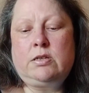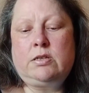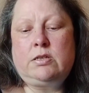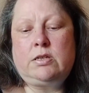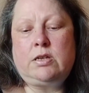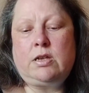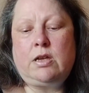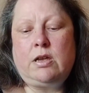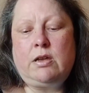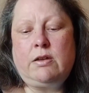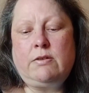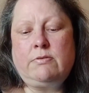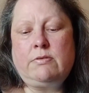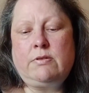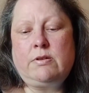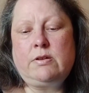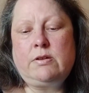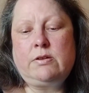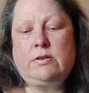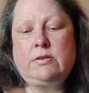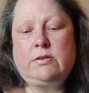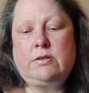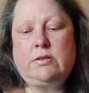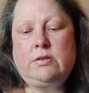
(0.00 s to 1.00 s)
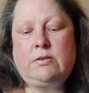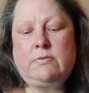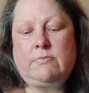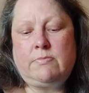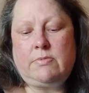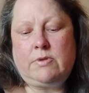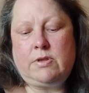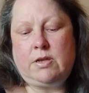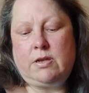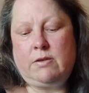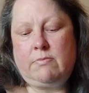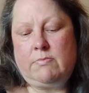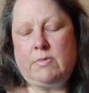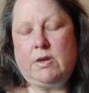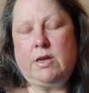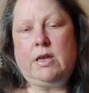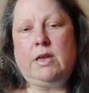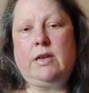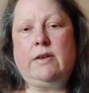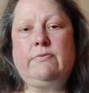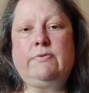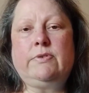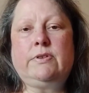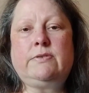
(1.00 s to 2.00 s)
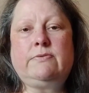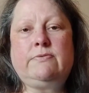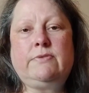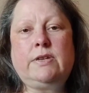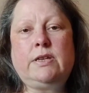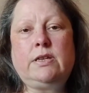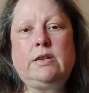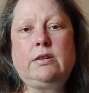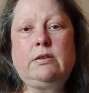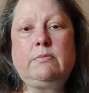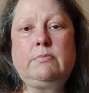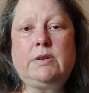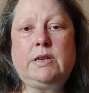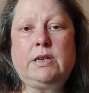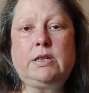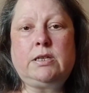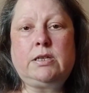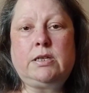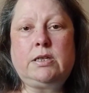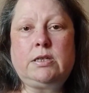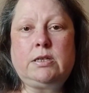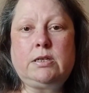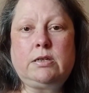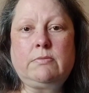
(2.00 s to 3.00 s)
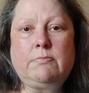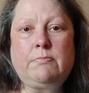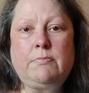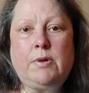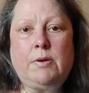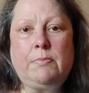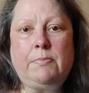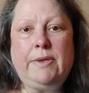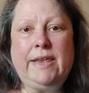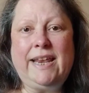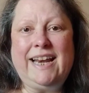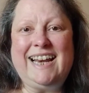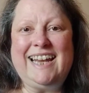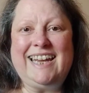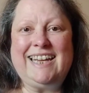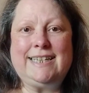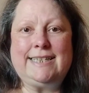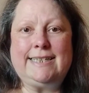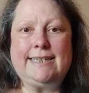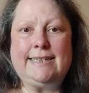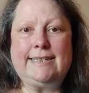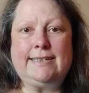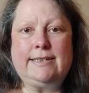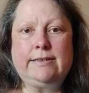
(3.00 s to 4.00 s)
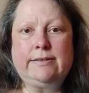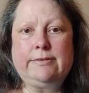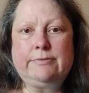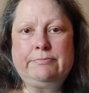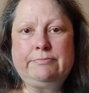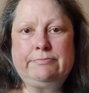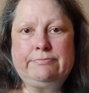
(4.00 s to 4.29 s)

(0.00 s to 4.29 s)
So, something might have us feeling a bit discombobulated.